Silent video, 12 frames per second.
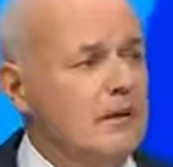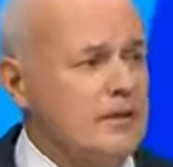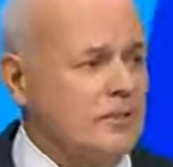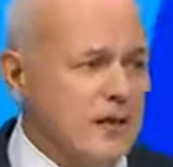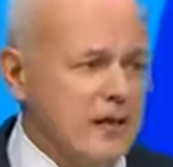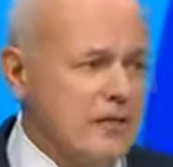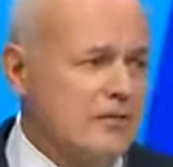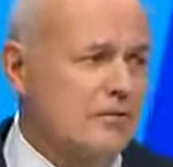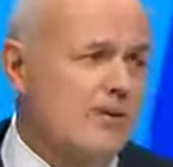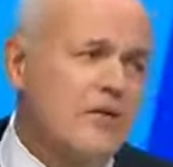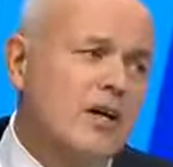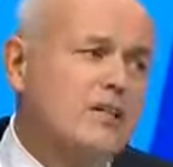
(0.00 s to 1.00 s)
This
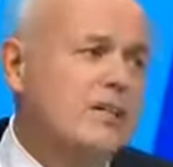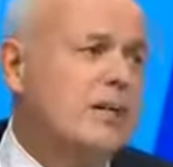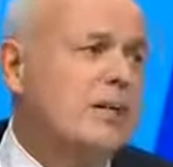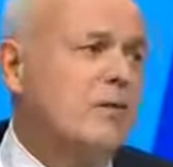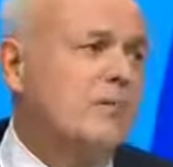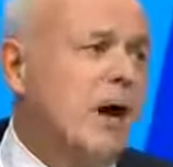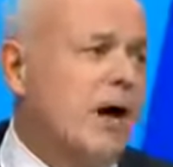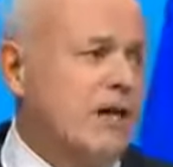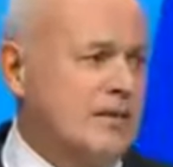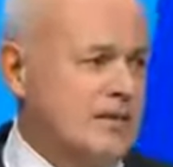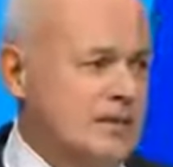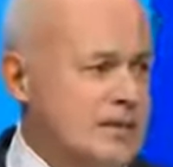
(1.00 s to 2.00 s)
means reversing the
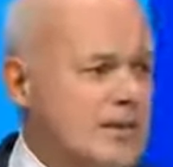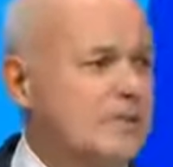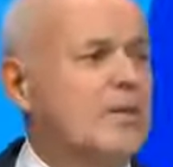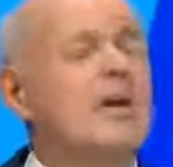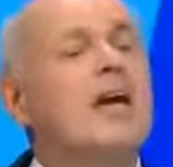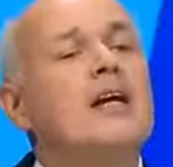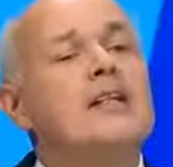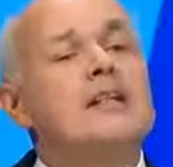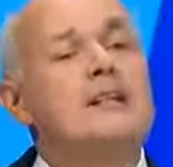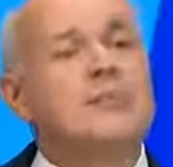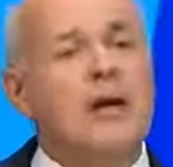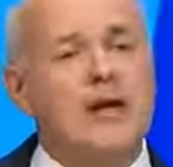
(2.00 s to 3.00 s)
biases
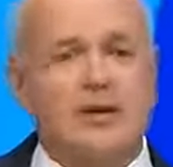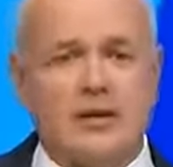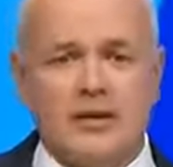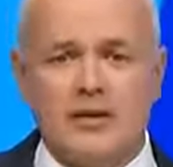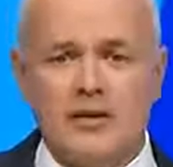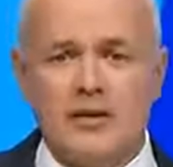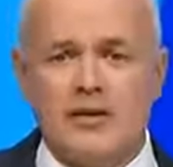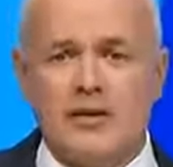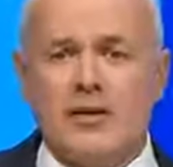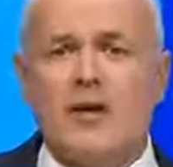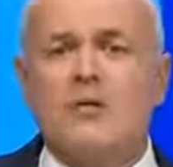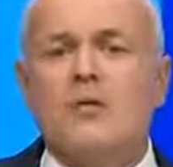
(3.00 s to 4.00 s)
against stability
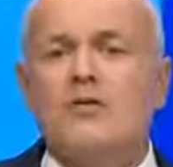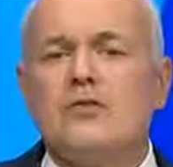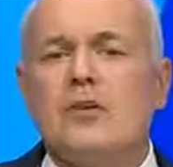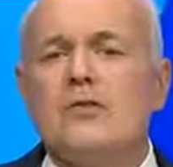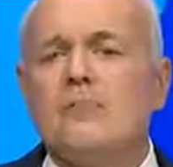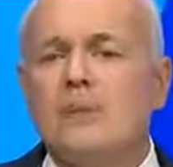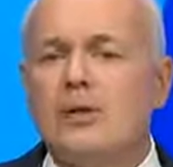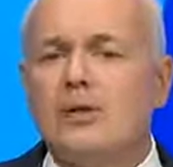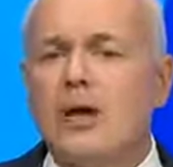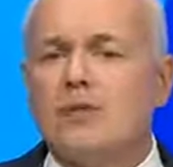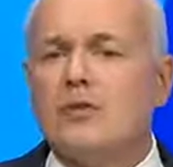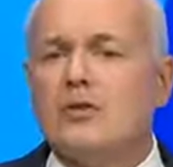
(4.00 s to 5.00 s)
that we've seen
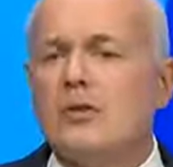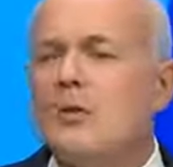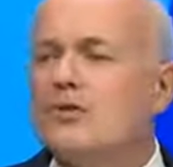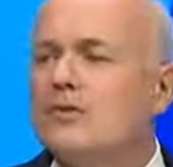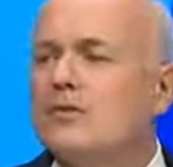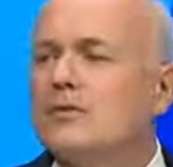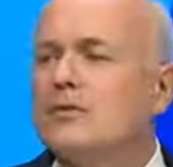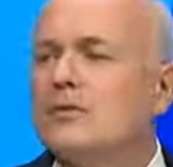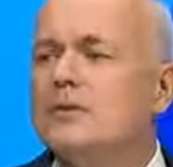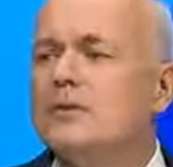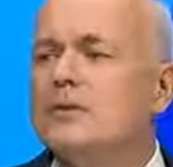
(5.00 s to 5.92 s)
build up too often